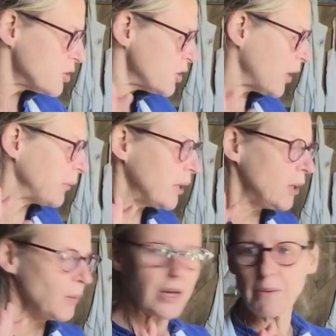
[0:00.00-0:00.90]
So
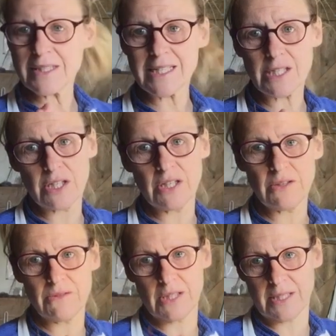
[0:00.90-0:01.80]
what I want to
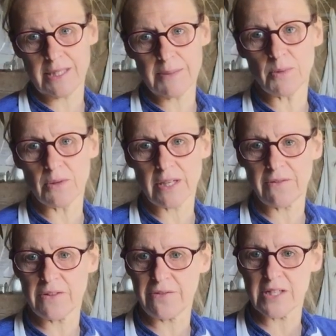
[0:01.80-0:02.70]
do just this morning
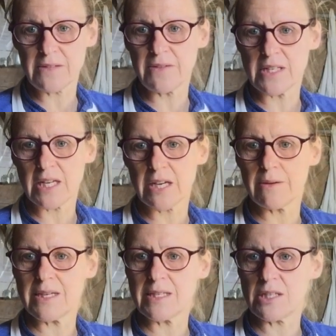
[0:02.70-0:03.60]
for the first video
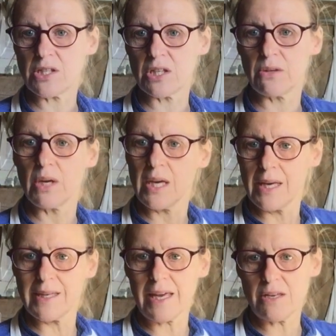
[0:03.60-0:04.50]
is to
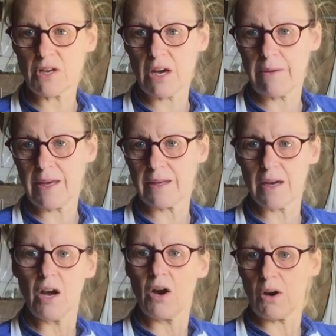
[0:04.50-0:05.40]
get you going
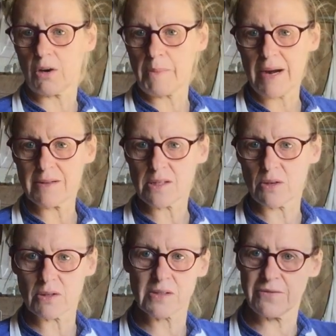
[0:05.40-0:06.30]
on a pair of socks.